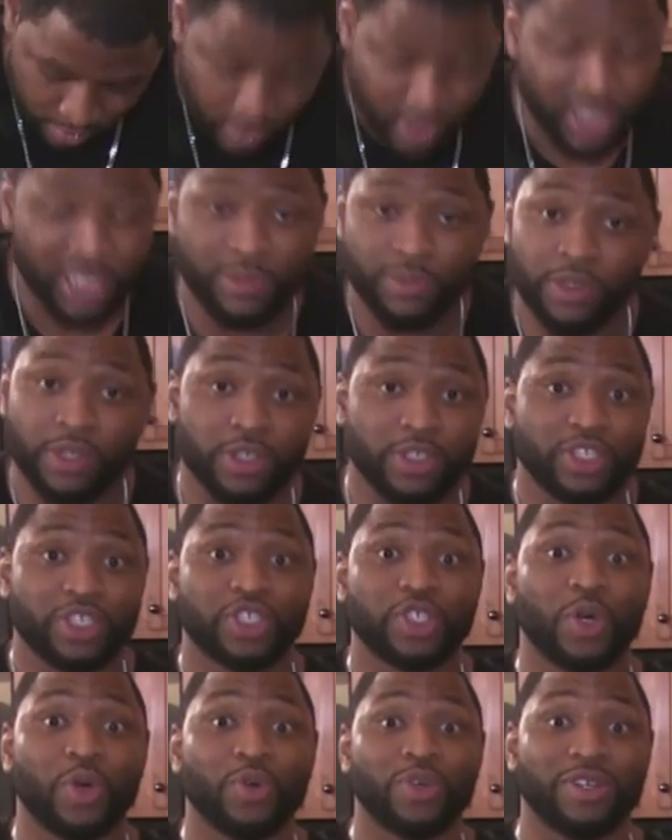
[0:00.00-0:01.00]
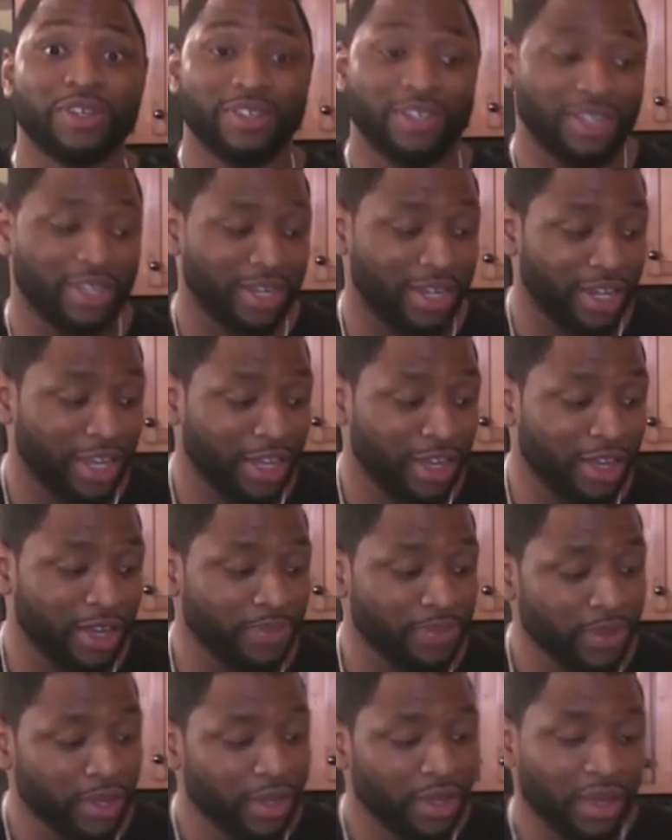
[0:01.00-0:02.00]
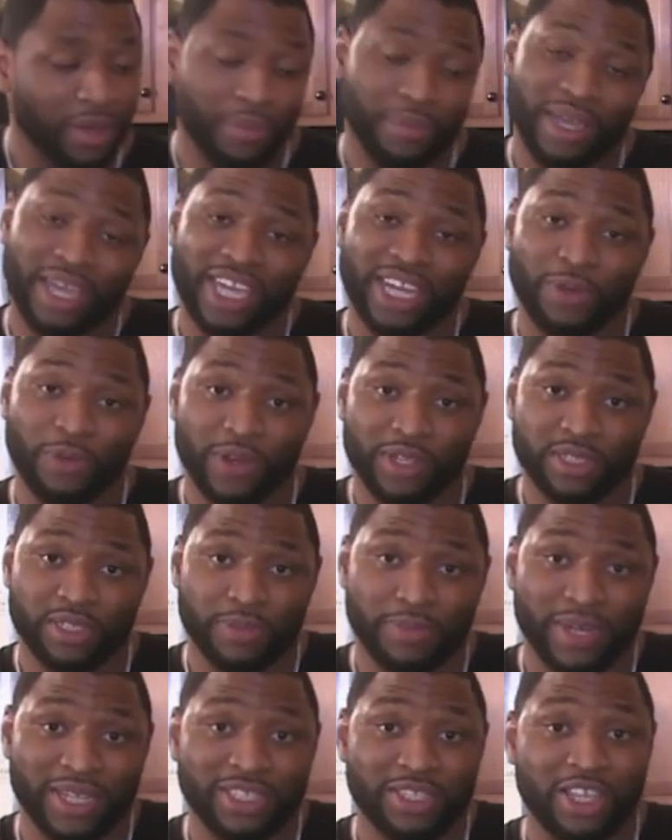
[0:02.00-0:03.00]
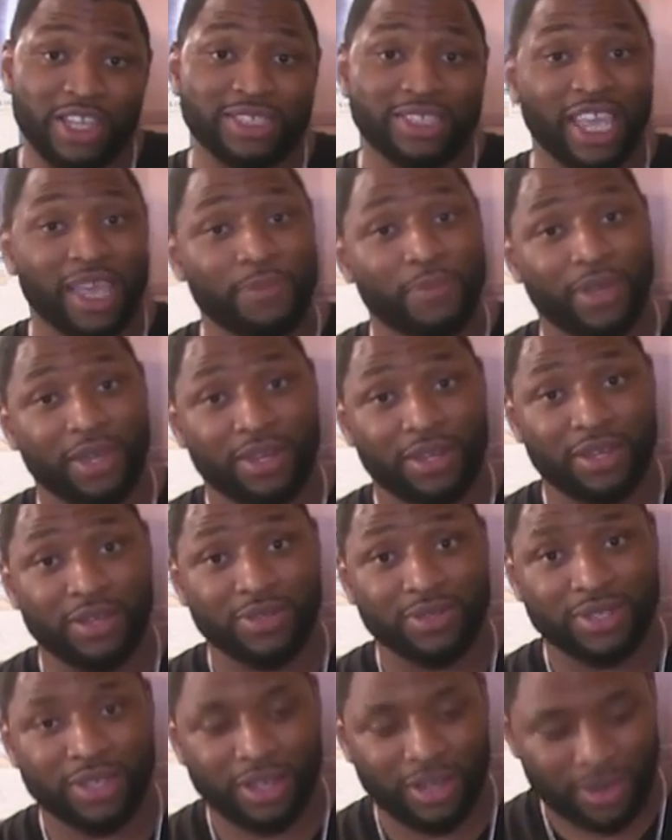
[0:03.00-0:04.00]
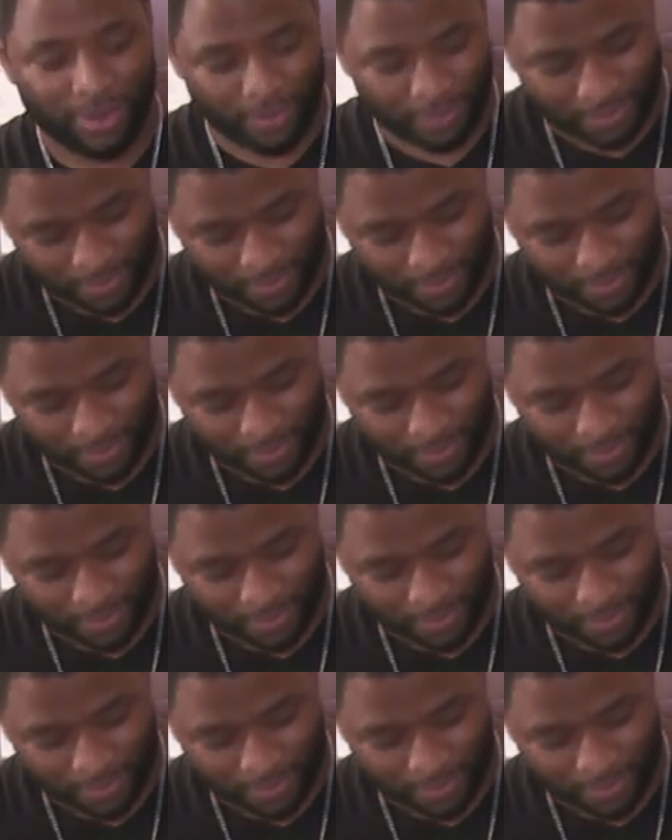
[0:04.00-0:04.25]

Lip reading: Smells so good. Now, I'm gonna add the rest of my cheesecake batter on top.